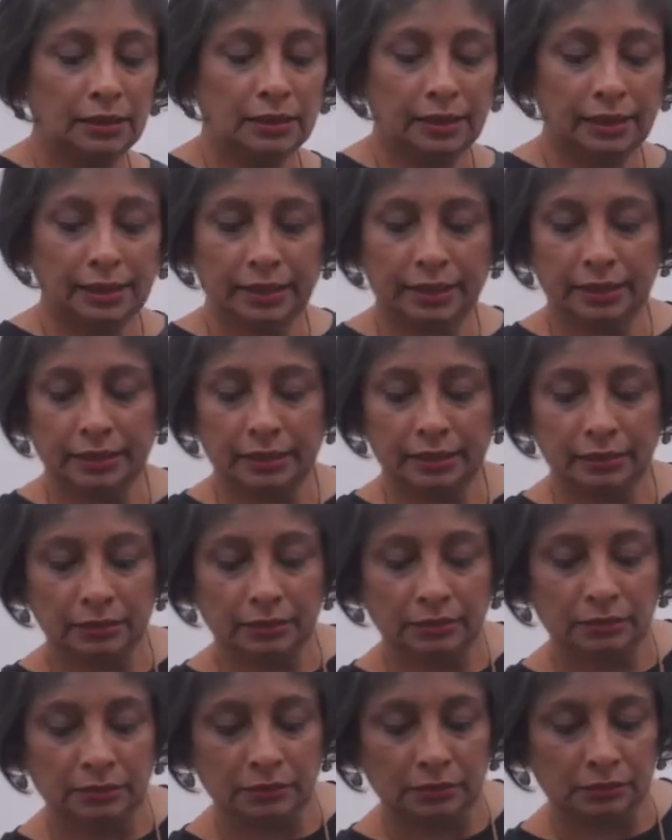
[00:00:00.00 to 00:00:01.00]
and
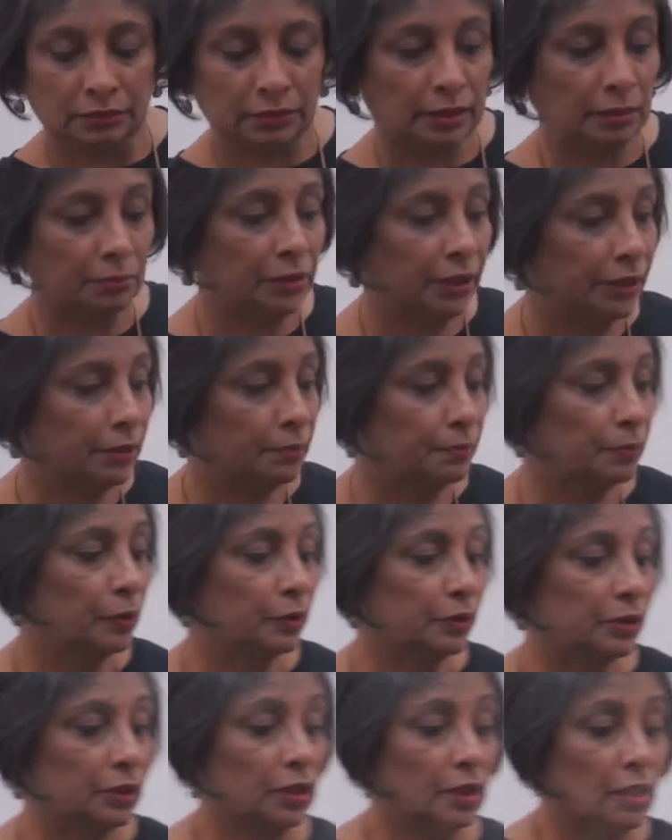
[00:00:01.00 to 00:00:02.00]
I'm going to
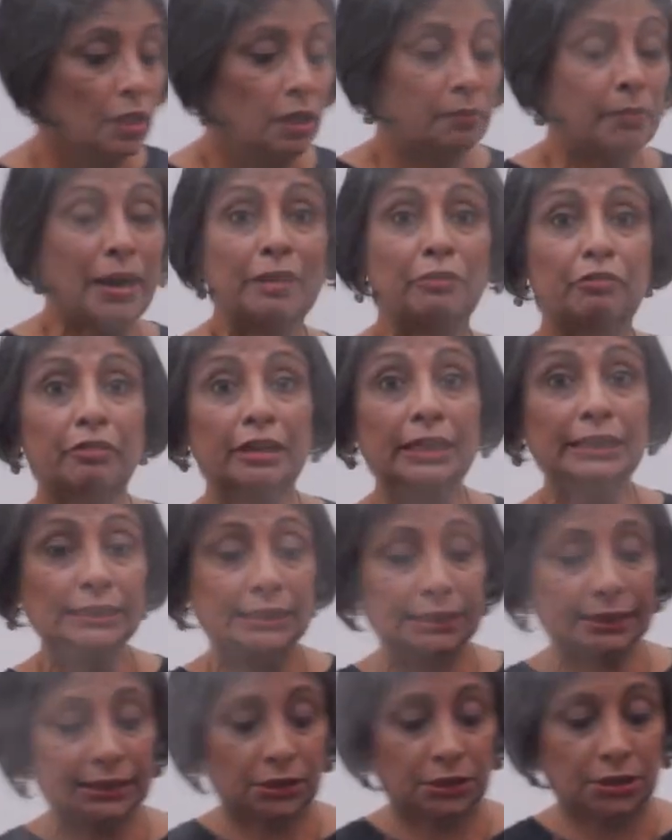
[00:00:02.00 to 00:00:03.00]
put my
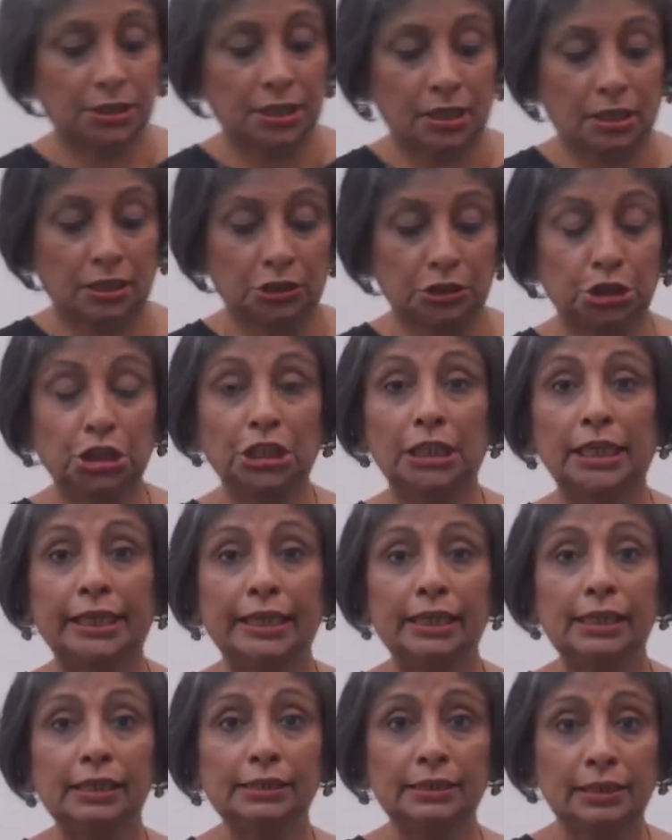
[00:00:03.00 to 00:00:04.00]
rinsed
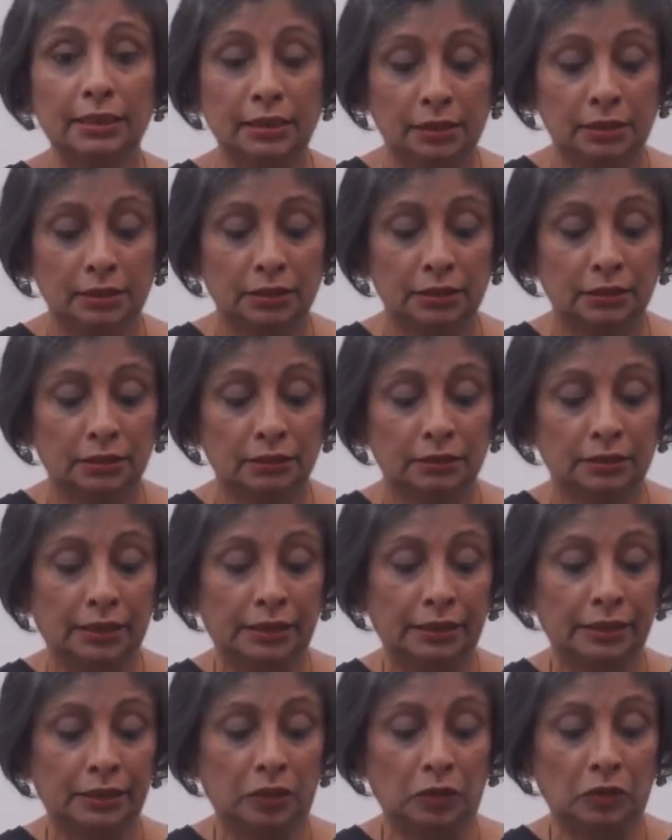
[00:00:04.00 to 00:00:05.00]
chili.
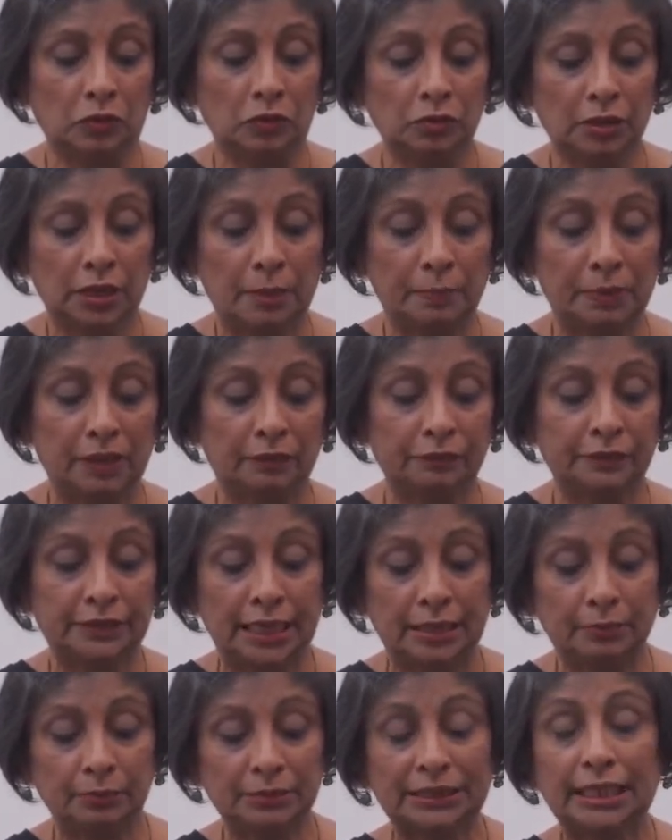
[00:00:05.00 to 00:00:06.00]
A couple of
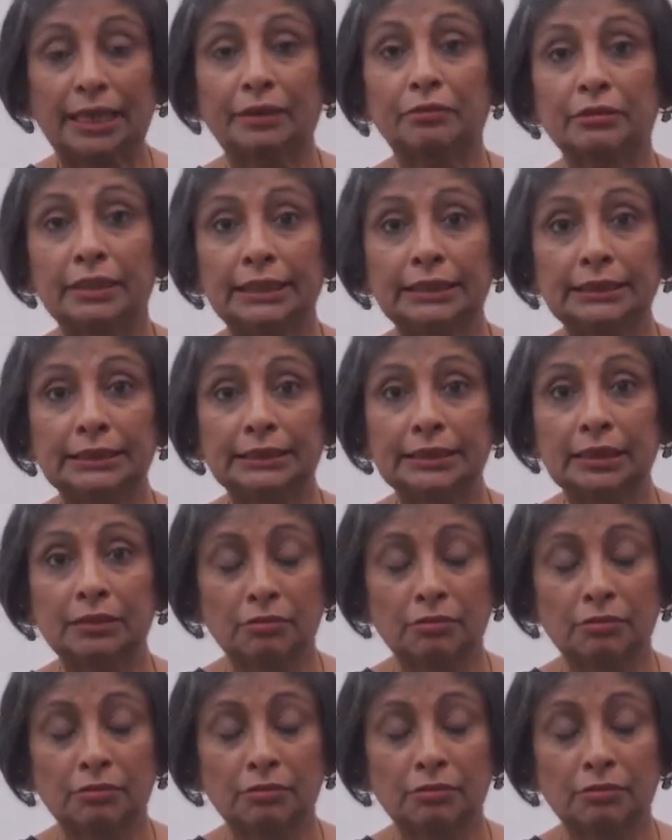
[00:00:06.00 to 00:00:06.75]
times I rinsed in